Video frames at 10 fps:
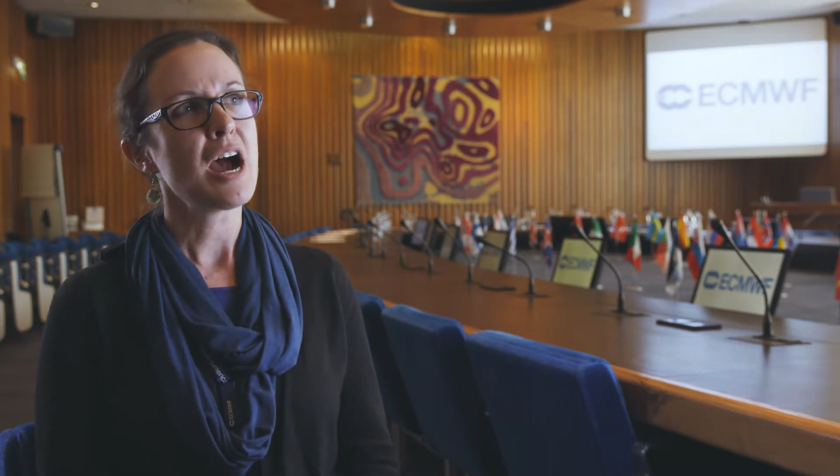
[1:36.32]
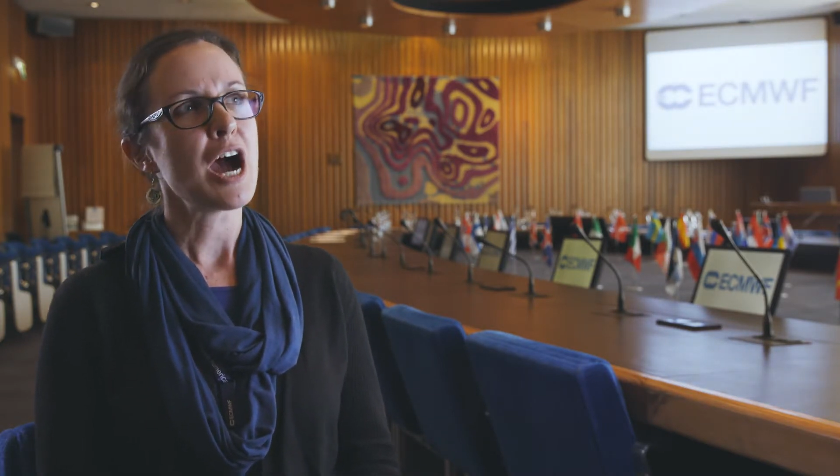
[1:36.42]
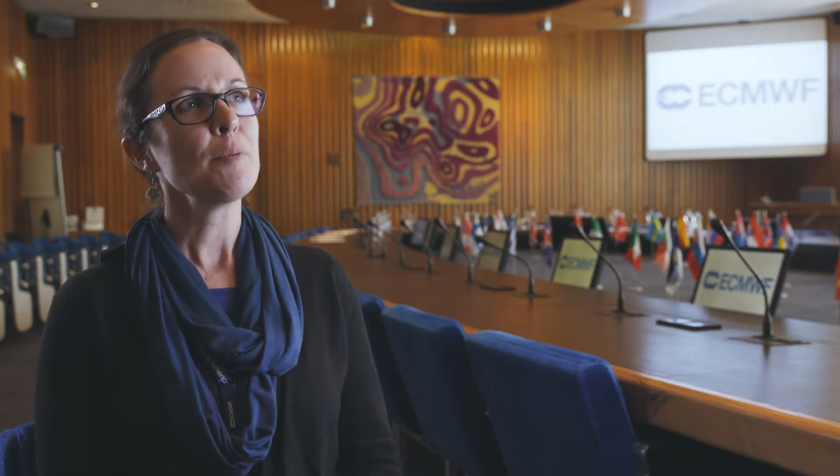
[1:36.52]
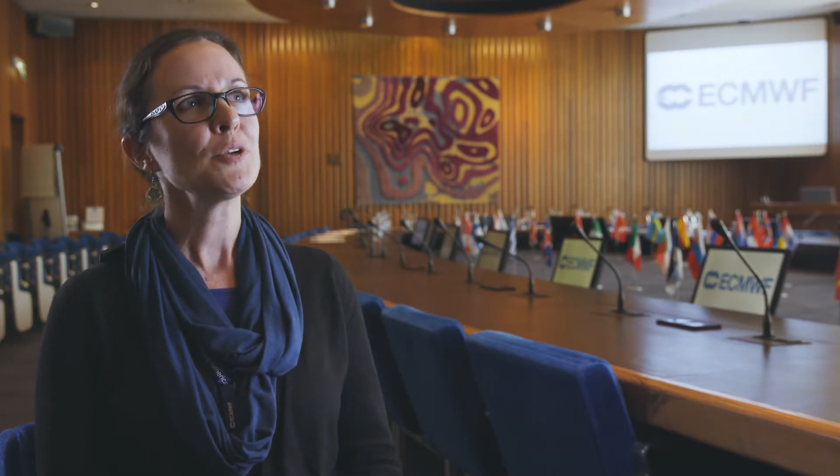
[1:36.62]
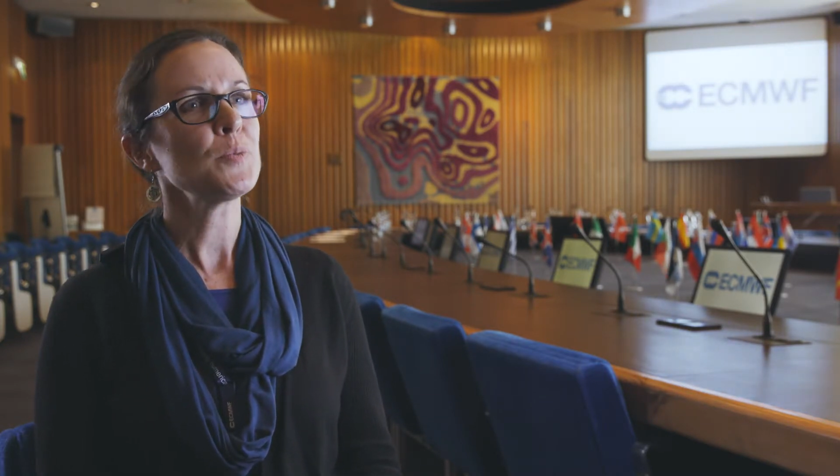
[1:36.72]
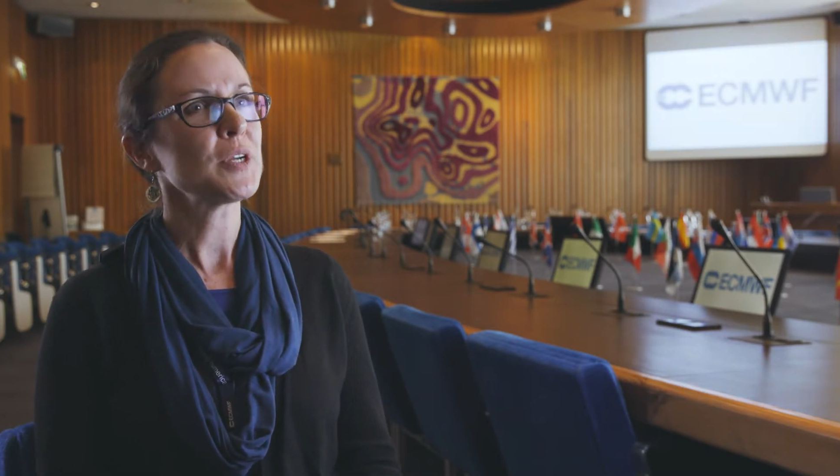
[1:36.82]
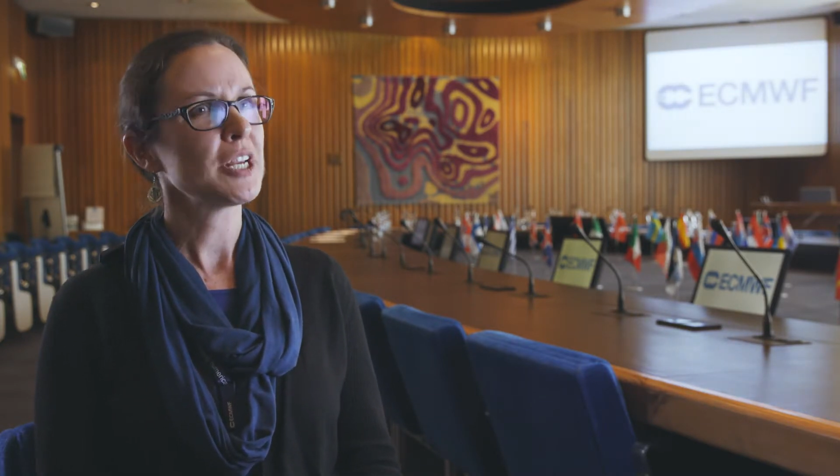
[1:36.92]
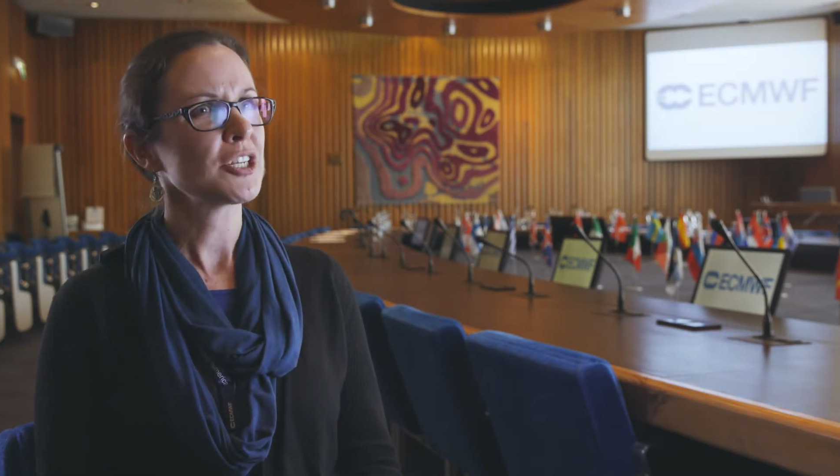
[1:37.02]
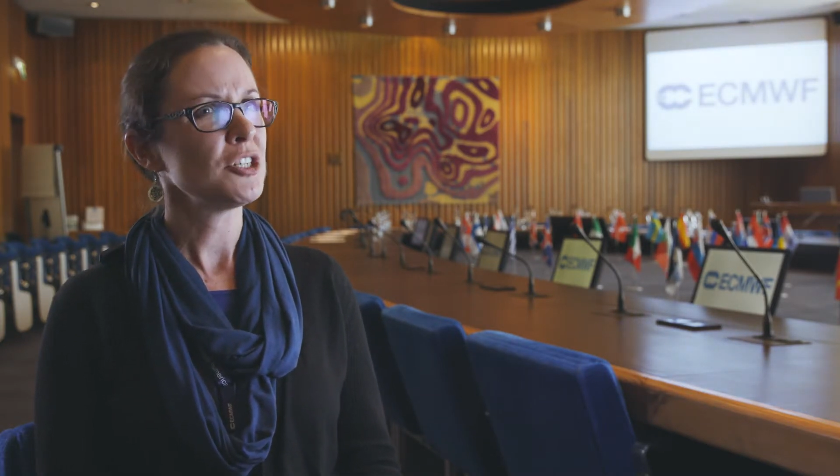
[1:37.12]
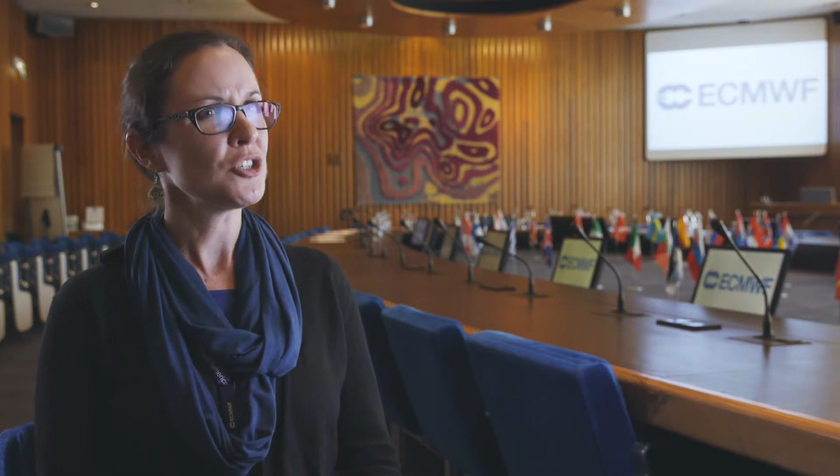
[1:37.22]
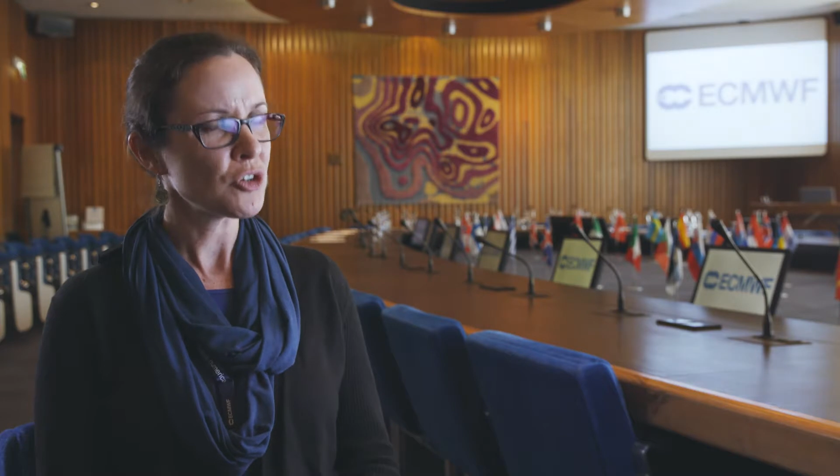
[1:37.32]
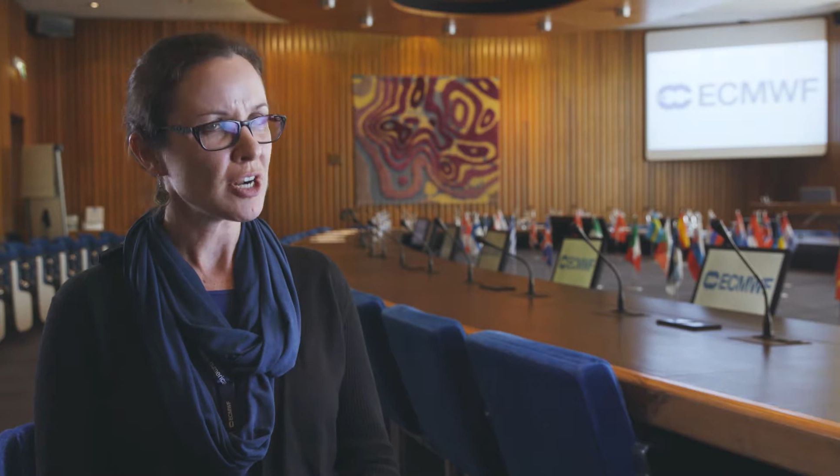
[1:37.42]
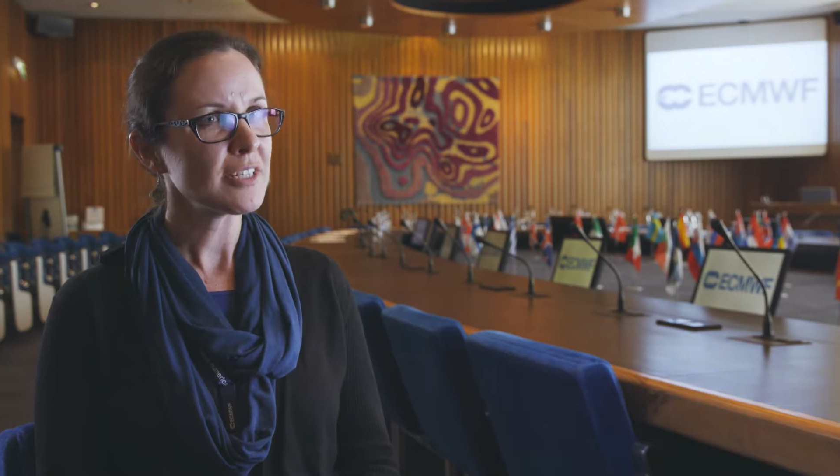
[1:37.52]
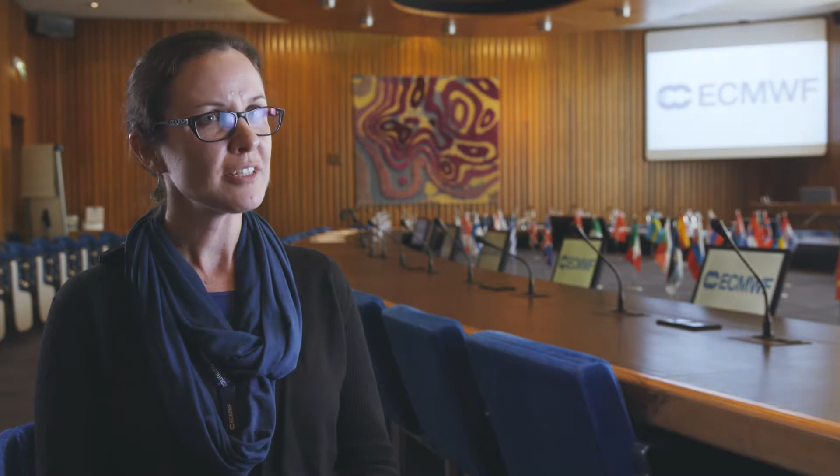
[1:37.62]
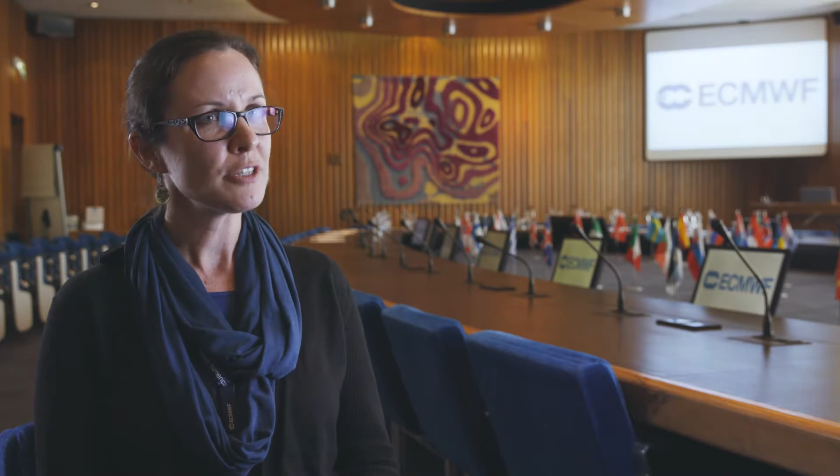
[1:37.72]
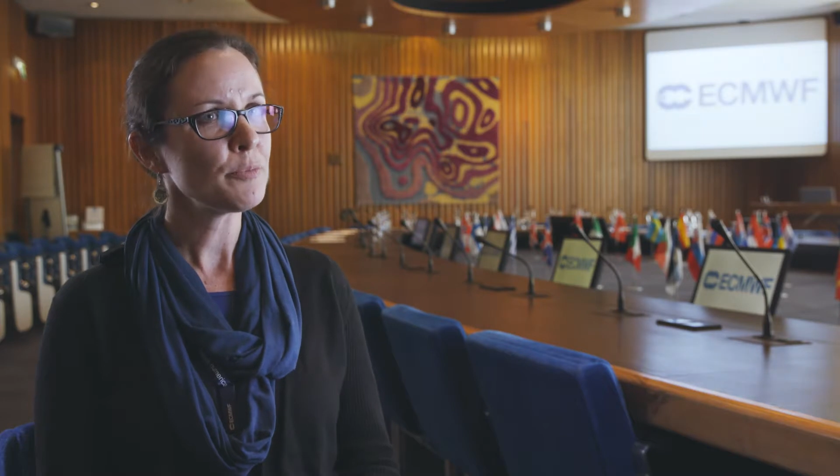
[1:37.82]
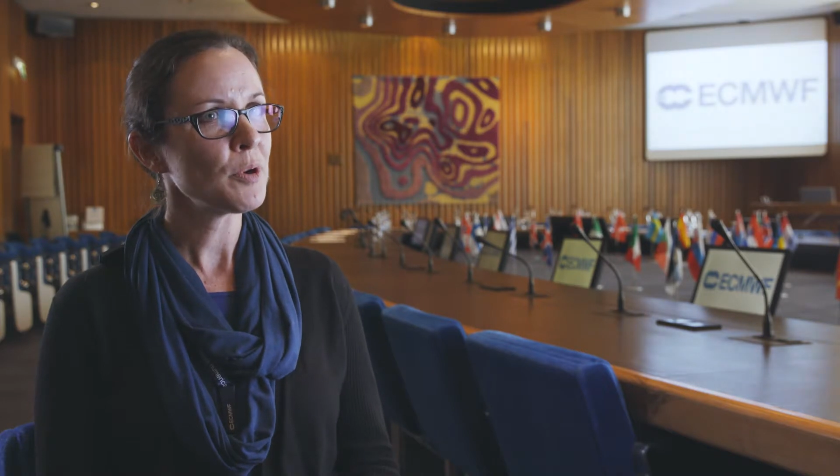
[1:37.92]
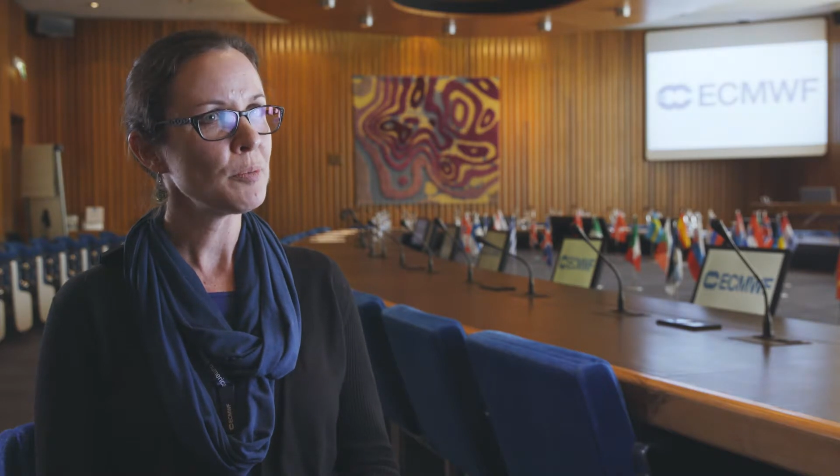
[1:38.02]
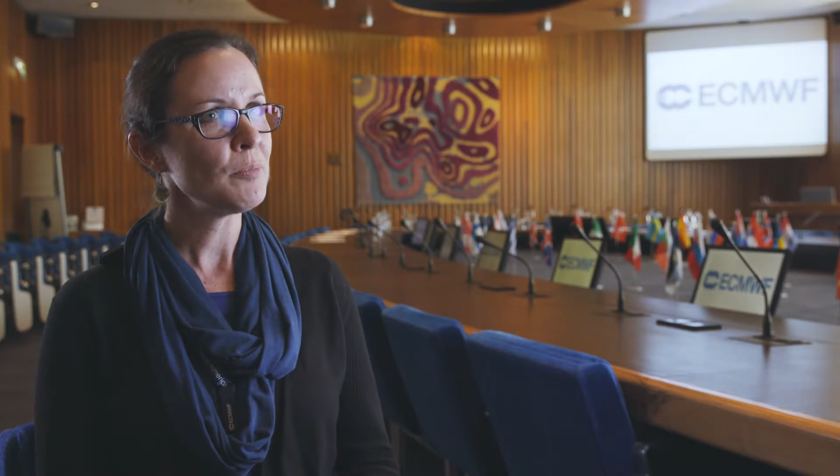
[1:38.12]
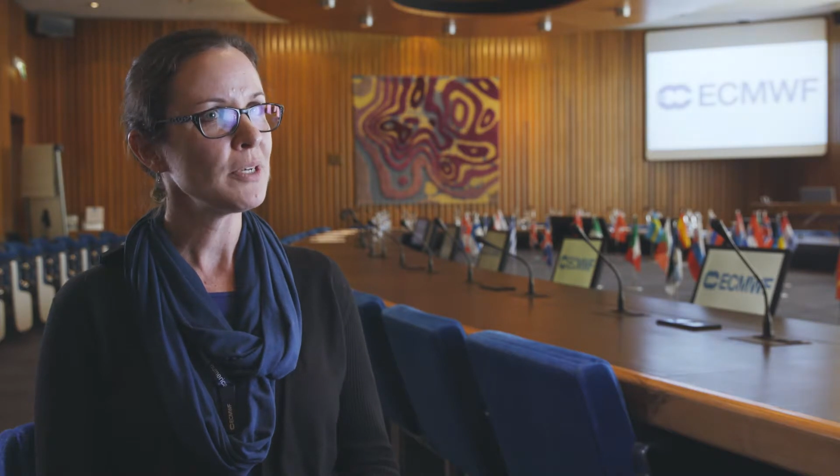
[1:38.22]
how much we can actually trust the
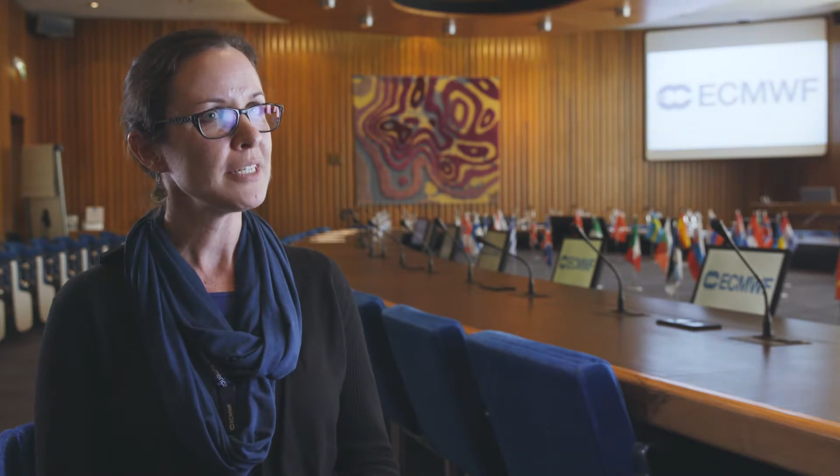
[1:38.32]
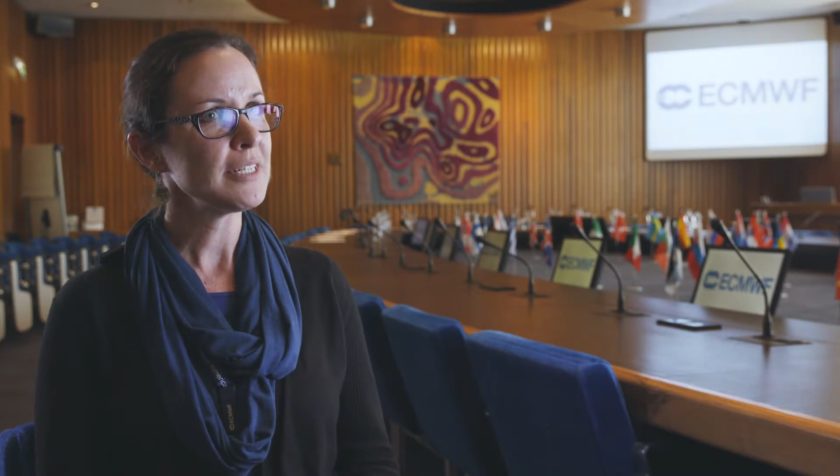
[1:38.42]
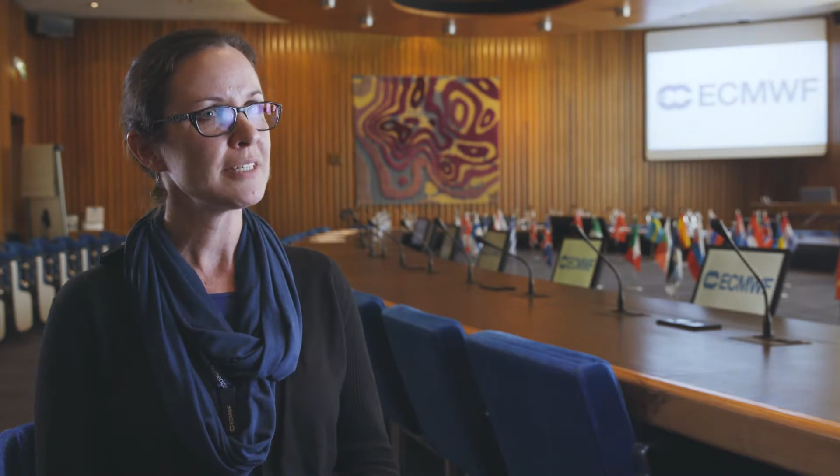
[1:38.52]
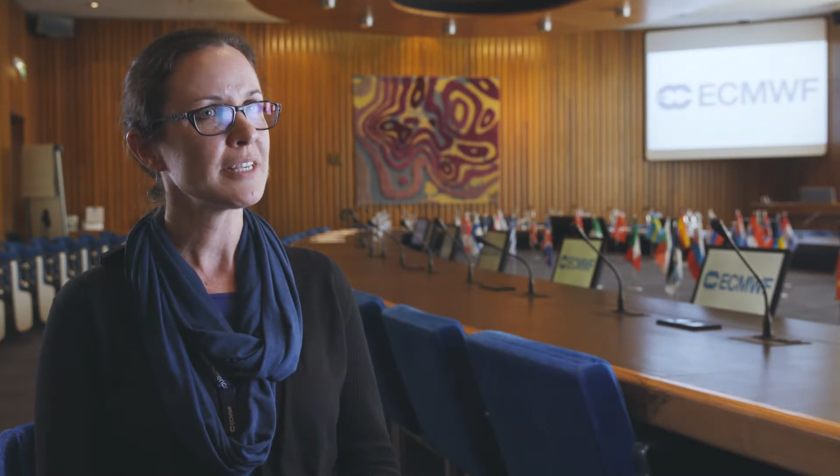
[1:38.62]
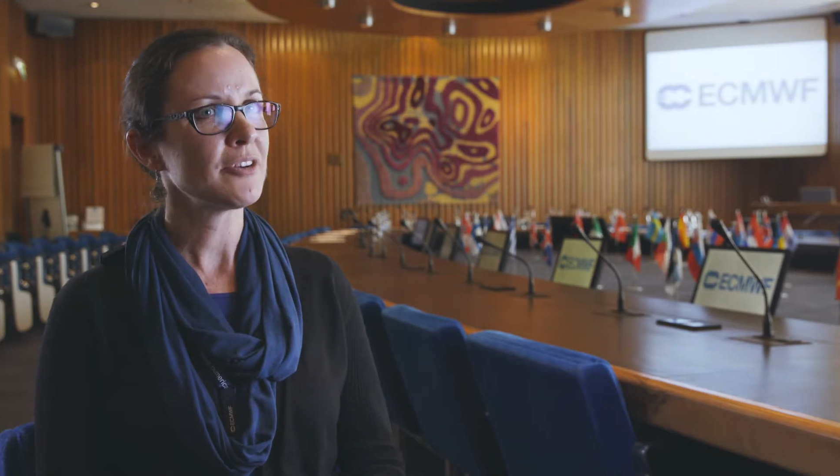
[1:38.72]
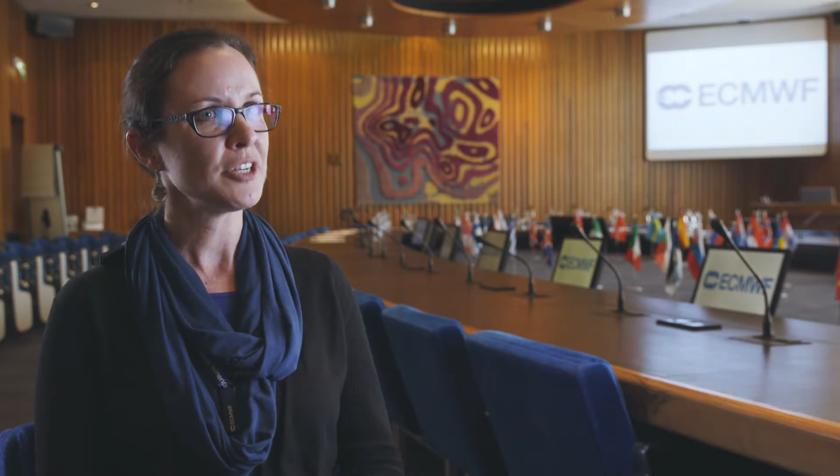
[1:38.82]
probabilities that are